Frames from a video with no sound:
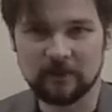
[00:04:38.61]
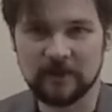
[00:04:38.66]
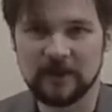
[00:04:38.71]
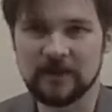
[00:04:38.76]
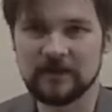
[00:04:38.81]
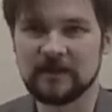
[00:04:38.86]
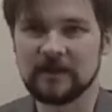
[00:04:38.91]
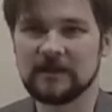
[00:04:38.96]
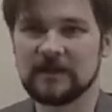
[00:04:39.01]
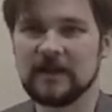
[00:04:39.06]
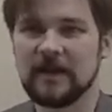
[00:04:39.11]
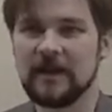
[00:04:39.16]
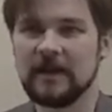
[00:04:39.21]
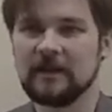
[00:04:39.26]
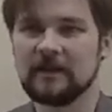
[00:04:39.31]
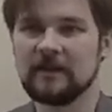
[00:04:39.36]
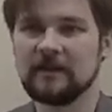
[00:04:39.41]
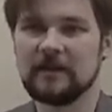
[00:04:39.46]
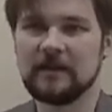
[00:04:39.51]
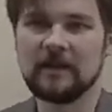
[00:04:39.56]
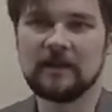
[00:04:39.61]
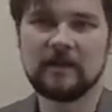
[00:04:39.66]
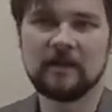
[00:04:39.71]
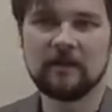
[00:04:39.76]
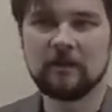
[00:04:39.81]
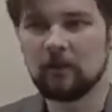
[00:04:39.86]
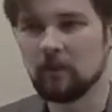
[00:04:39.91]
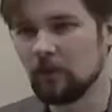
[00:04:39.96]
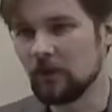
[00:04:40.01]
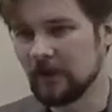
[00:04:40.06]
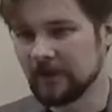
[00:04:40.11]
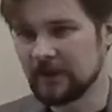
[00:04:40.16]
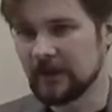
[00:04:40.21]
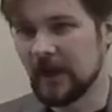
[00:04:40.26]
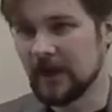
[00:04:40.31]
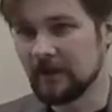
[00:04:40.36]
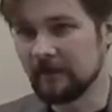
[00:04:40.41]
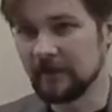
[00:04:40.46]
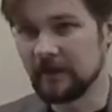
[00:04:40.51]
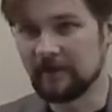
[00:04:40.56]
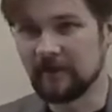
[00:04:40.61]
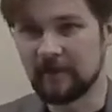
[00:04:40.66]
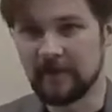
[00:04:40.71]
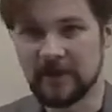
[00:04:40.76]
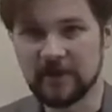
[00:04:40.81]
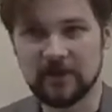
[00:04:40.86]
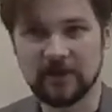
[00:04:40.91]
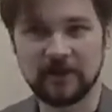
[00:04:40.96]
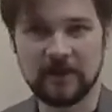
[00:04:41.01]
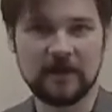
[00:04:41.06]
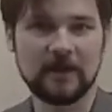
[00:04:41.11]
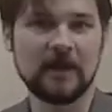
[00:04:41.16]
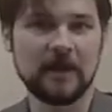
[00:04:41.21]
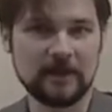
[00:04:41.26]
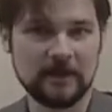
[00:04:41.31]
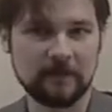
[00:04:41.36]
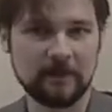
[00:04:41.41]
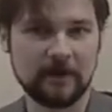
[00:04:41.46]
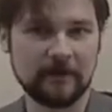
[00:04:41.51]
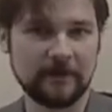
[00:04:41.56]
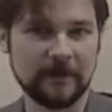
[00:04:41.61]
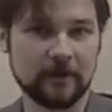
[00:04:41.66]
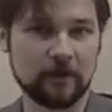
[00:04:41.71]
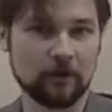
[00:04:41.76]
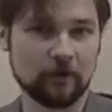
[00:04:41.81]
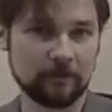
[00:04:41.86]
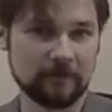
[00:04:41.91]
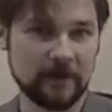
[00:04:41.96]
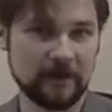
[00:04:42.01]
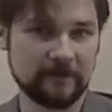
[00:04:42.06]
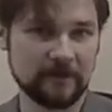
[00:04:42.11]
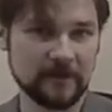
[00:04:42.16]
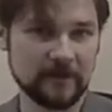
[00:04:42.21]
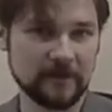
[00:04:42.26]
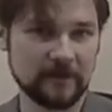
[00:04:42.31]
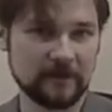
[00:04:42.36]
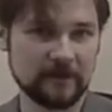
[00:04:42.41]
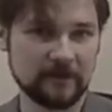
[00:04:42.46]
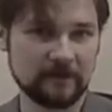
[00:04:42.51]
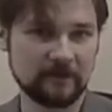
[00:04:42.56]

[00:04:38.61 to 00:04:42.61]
We can design what kind of information they get about their own preferences